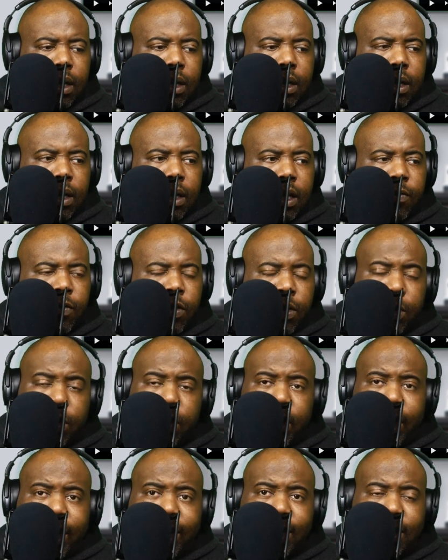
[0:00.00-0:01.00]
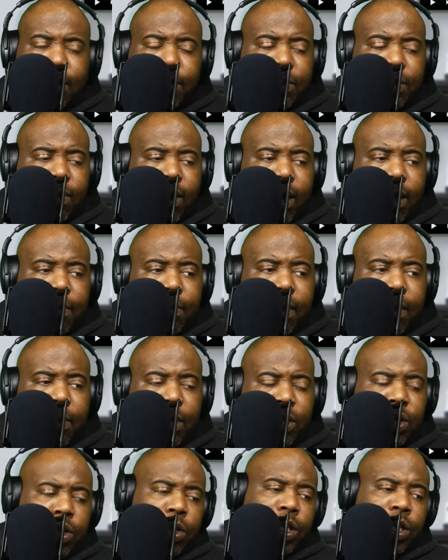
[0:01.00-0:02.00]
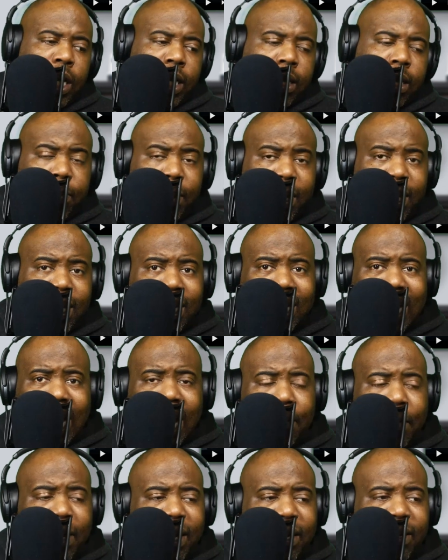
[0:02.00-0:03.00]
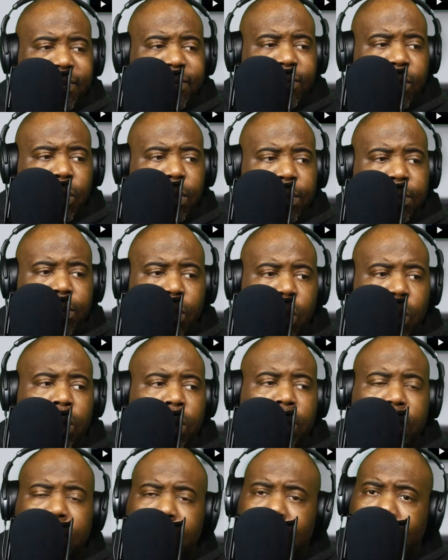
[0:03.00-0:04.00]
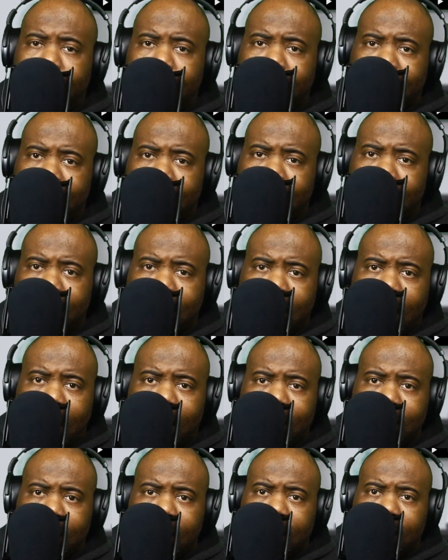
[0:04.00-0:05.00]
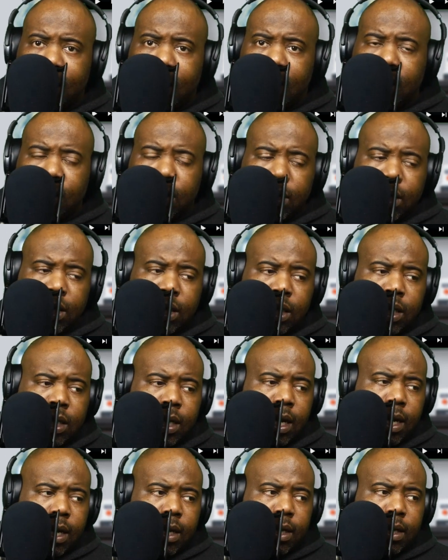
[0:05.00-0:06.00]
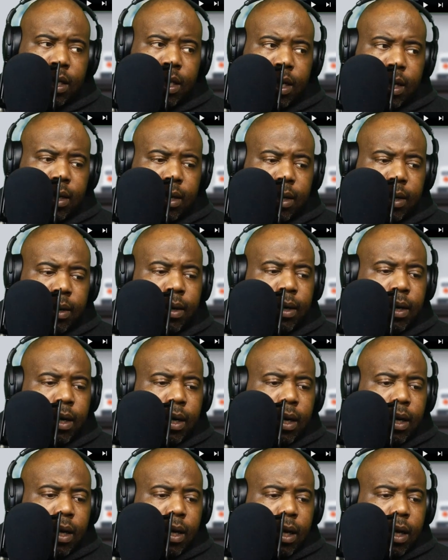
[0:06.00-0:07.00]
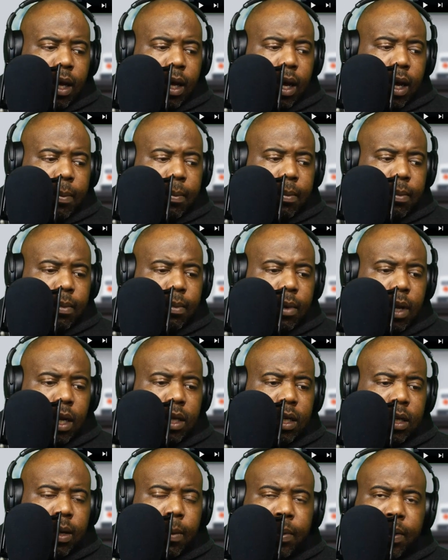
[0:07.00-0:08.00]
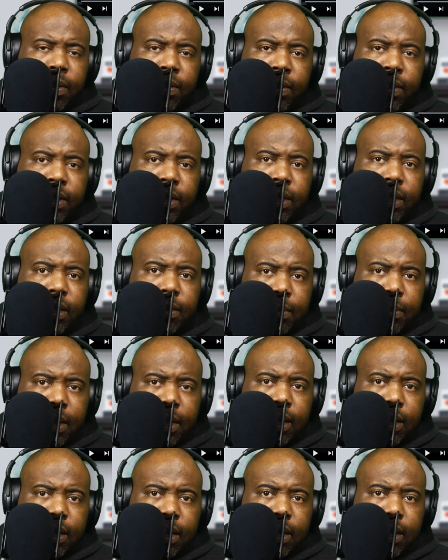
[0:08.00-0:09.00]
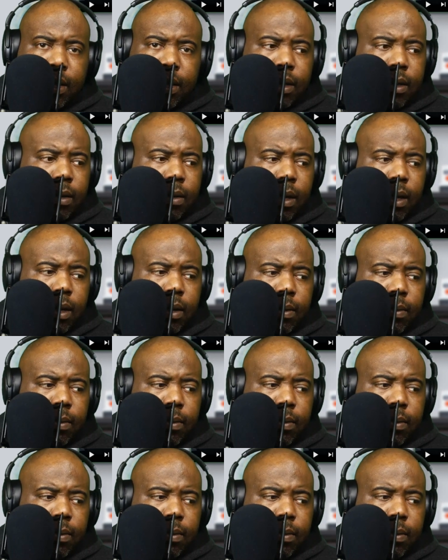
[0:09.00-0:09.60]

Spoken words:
If you're new here, like and subscribe. Make sure you check the pinned comment for more Tom MacDonald content that's on this channel here. Let's jump into this immediately, okay?